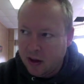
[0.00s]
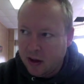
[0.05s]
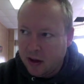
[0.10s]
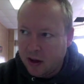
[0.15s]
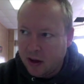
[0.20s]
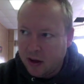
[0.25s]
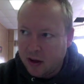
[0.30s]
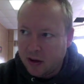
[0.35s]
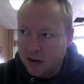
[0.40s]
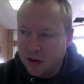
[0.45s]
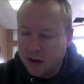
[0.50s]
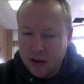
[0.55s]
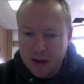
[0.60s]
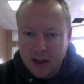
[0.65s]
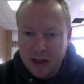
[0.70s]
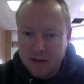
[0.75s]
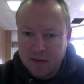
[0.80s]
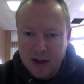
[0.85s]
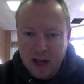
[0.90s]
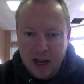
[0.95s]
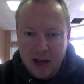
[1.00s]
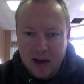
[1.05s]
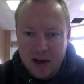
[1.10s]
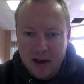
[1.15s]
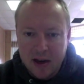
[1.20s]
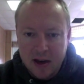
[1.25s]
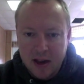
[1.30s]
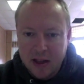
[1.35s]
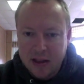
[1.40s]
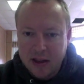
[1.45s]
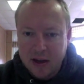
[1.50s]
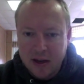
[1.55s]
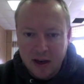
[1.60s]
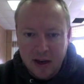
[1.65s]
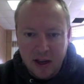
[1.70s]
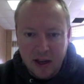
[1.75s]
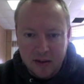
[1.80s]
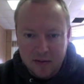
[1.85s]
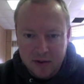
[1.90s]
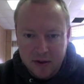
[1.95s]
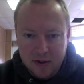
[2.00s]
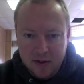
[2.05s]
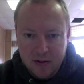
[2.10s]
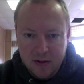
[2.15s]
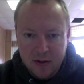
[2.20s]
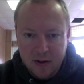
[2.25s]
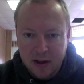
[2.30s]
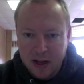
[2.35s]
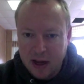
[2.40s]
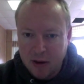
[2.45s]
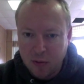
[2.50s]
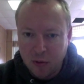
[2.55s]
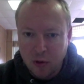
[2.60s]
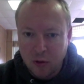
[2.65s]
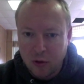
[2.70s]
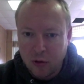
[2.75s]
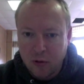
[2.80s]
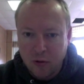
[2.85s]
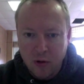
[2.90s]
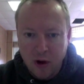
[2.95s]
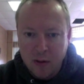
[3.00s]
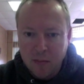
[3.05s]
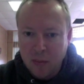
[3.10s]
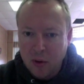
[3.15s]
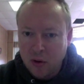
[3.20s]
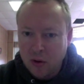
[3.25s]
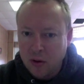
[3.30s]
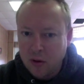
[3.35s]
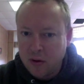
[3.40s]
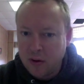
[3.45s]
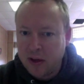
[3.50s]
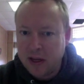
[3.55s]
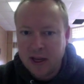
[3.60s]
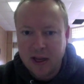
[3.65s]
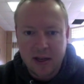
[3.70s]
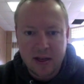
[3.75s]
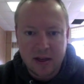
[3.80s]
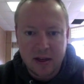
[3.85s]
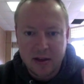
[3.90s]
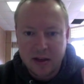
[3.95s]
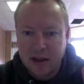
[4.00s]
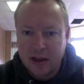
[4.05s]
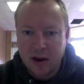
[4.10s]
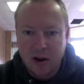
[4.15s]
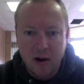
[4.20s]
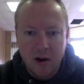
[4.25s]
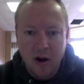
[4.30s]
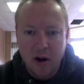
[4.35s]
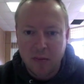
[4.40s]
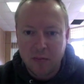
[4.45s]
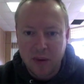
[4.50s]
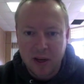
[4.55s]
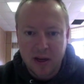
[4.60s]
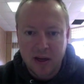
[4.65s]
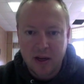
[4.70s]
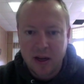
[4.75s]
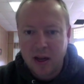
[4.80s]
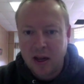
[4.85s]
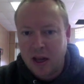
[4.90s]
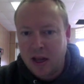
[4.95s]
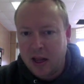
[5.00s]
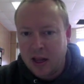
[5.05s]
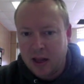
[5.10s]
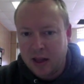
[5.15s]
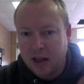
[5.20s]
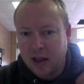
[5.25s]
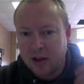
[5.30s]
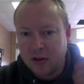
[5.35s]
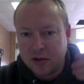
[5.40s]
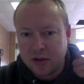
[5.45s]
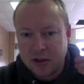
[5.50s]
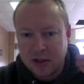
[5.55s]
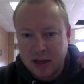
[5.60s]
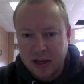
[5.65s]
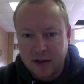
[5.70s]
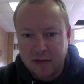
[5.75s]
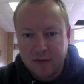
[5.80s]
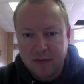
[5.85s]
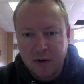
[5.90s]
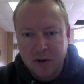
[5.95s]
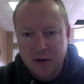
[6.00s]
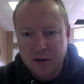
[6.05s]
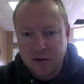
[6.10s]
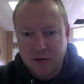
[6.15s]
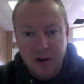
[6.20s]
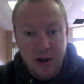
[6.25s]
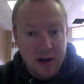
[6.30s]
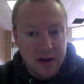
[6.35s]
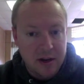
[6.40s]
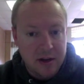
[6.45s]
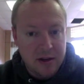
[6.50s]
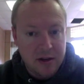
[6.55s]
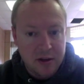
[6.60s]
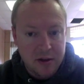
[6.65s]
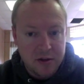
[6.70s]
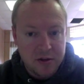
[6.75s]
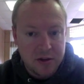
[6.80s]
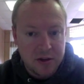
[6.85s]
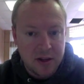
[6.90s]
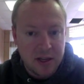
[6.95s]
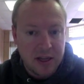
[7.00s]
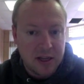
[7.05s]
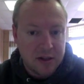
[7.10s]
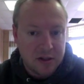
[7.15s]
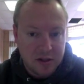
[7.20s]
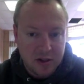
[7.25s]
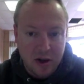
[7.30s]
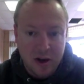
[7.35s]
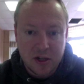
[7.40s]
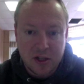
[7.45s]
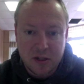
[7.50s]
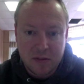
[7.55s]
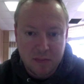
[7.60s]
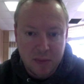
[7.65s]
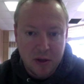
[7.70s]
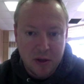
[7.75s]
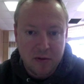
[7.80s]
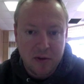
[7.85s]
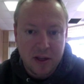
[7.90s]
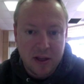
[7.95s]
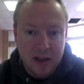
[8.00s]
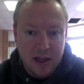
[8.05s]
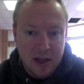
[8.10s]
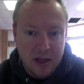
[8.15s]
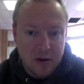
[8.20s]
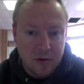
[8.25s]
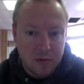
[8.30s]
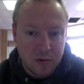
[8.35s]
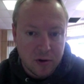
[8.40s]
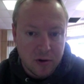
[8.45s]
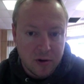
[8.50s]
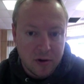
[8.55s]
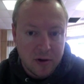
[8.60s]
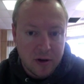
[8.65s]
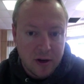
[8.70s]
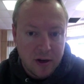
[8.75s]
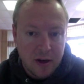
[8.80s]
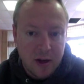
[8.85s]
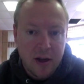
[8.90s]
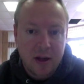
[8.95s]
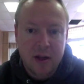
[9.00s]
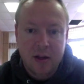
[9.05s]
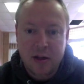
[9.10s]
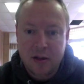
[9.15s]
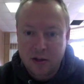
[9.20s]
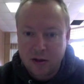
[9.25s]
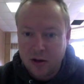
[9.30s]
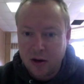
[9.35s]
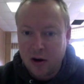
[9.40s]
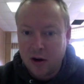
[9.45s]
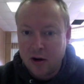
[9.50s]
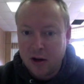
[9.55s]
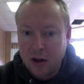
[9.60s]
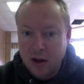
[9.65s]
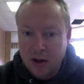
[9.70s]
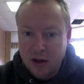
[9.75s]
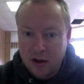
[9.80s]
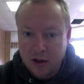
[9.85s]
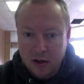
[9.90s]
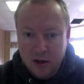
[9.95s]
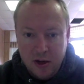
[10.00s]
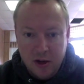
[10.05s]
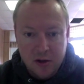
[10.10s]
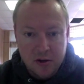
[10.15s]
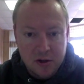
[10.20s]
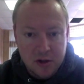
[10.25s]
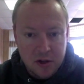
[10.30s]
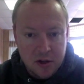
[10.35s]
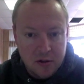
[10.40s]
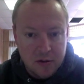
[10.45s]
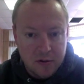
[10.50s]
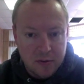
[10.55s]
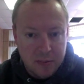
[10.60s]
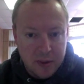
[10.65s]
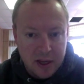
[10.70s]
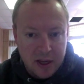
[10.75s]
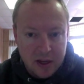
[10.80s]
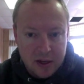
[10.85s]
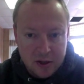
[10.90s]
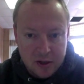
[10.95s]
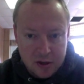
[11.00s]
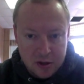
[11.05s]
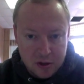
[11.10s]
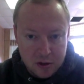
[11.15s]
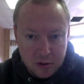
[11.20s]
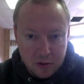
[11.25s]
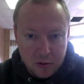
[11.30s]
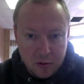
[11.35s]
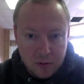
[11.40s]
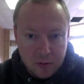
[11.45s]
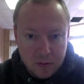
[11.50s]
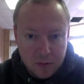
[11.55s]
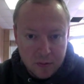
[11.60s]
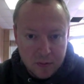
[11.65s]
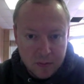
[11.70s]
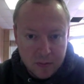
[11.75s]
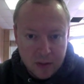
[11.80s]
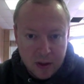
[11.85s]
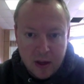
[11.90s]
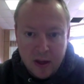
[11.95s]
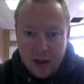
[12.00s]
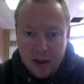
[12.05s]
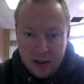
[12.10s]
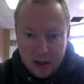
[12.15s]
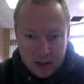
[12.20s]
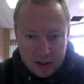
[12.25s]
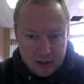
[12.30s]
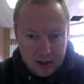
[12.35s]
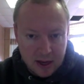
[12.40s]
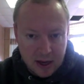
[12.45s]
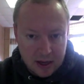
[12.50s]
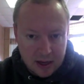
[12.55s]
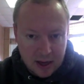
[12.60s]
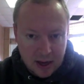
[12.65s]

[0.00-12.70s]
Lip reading: They've got nothing left. They will crumble in a heartbeat. They'll get frustrated, usually, and start spewing the N-word, start accusing you of being a Jew, things like